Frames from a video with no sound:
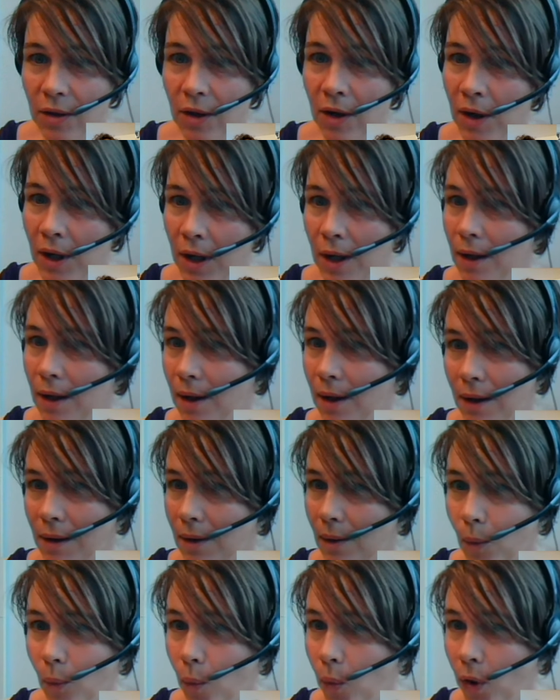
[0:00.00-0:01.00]
learning.
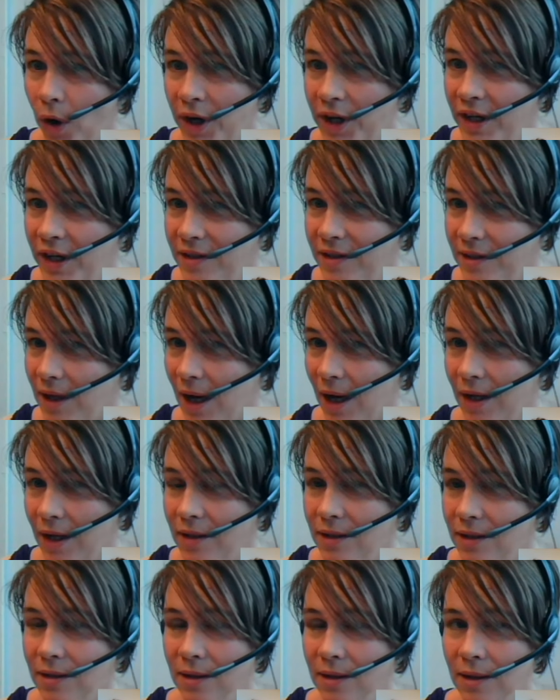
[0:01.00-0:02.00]
What is
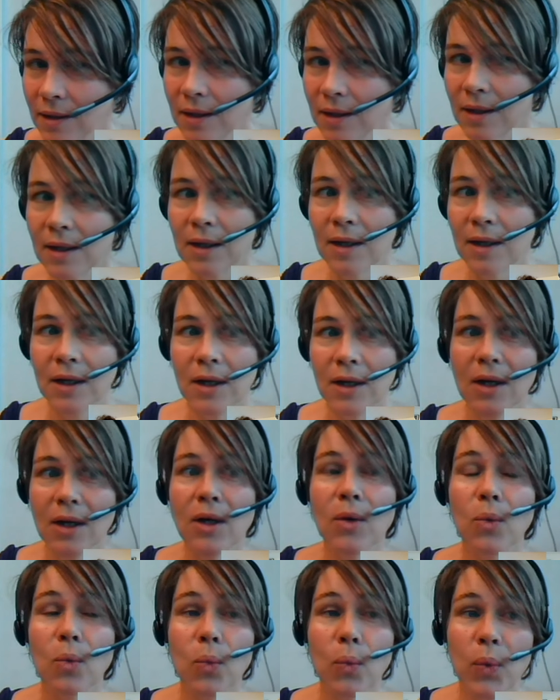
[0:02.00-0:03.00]
that?
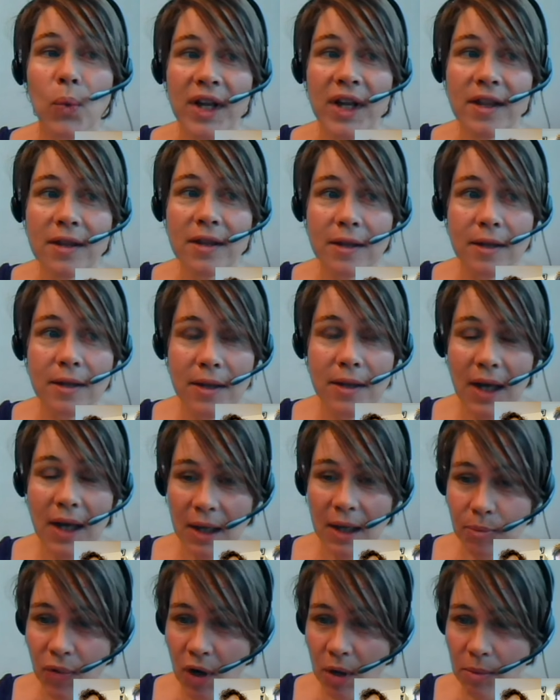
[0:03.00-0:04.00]
With
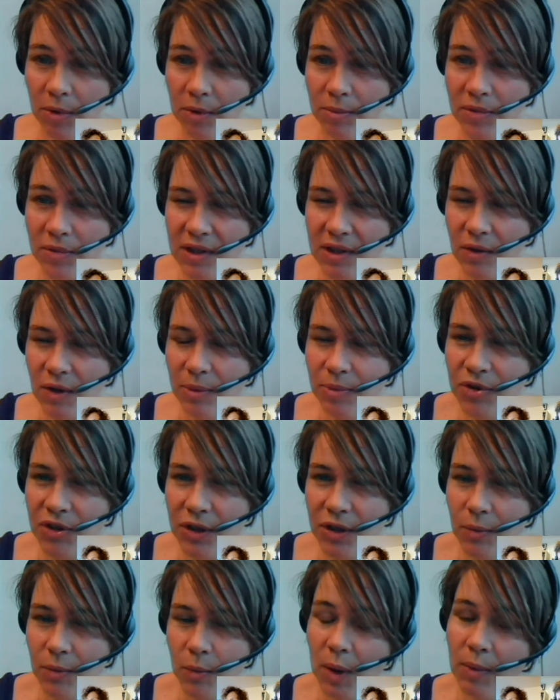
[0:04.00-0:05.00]
that problem
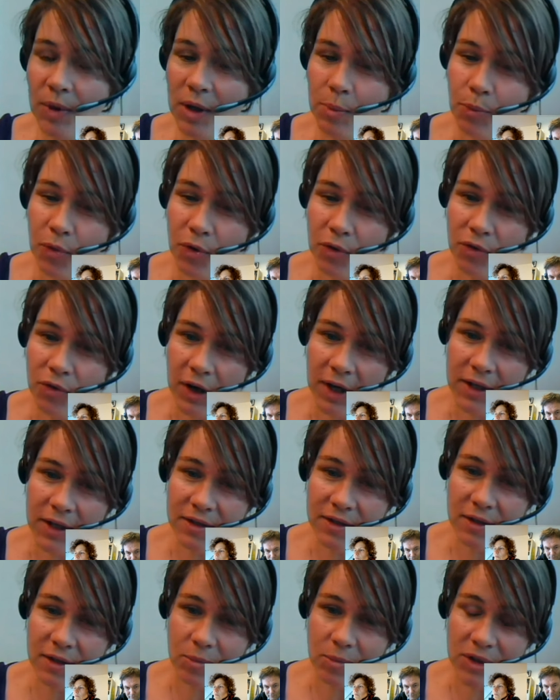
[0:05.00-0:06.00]
description, we will provide
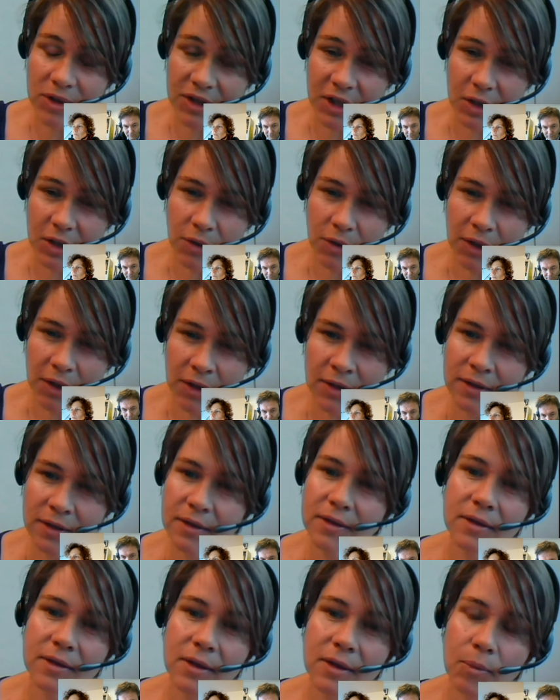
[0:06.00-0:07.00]
some materials,
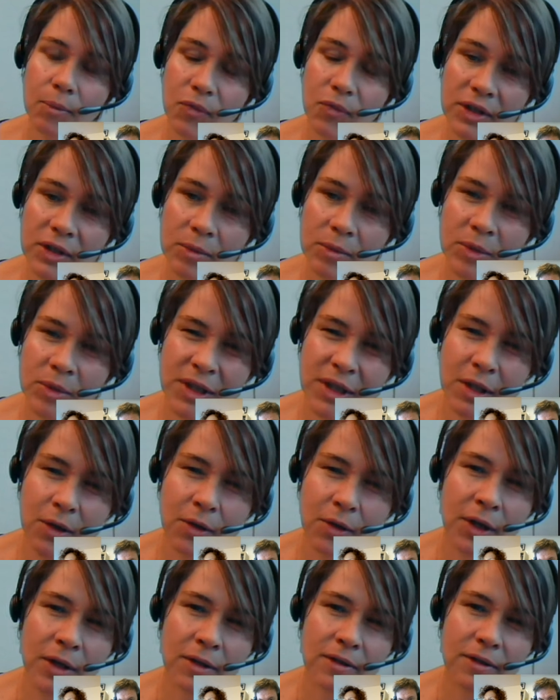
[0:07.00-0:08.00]
some written
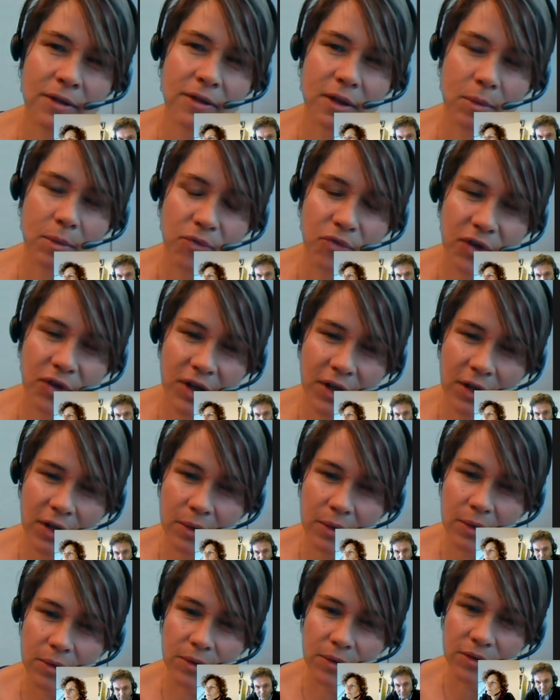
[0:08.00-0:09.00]
materials, some
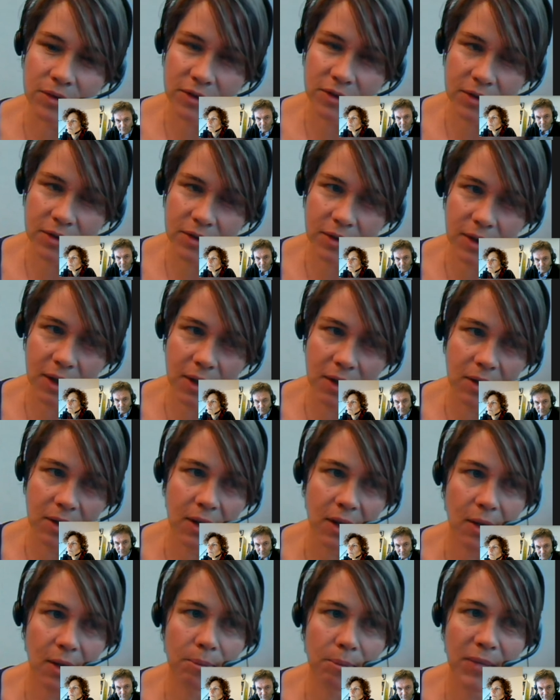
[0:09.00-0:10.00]
videos, a
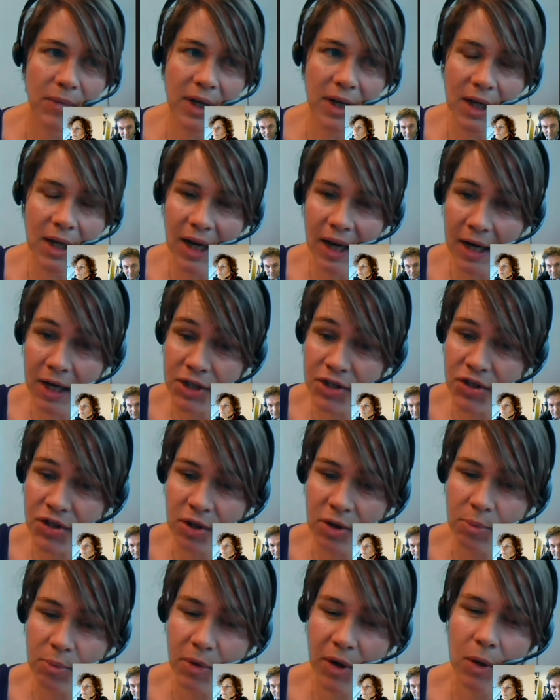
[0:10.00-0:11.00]
mini
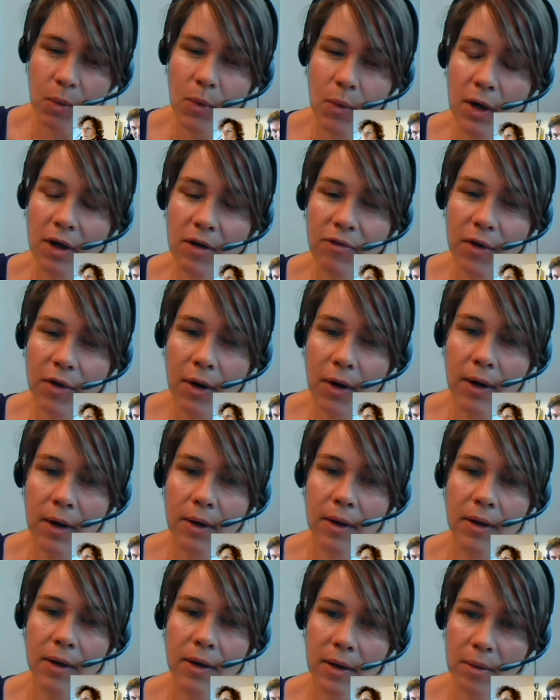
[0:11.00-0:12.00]
lecture by one of our
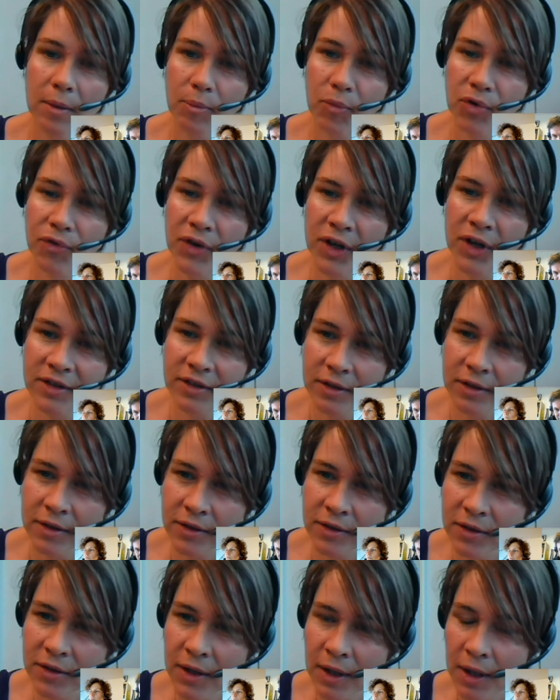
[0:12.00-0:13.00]

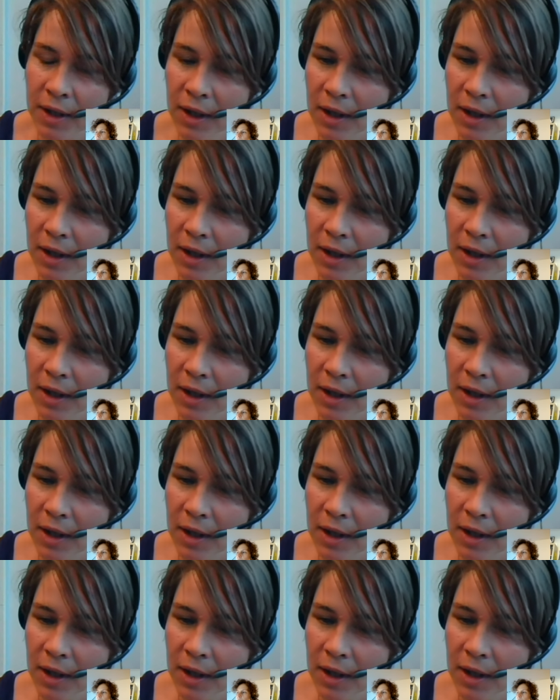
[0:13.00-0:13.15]
professors